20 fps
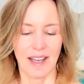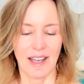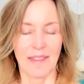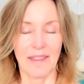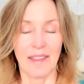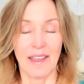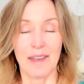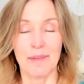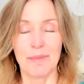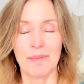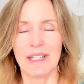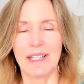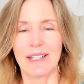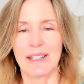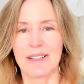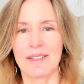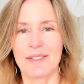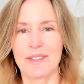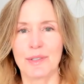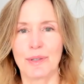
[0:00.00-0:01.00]
And then
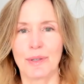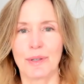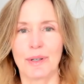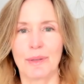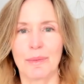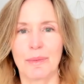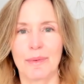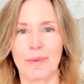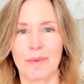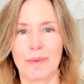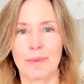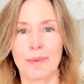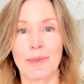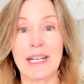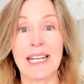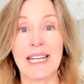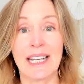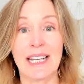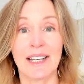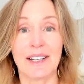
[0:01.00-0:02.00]
begins your
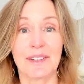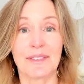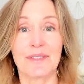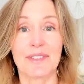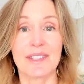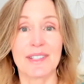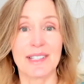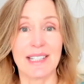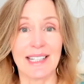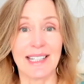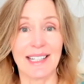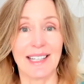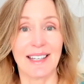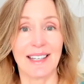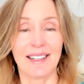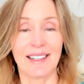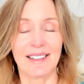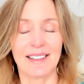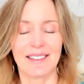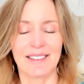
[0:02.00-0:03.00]
ring of
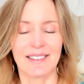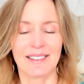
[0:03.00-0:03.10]
seeking.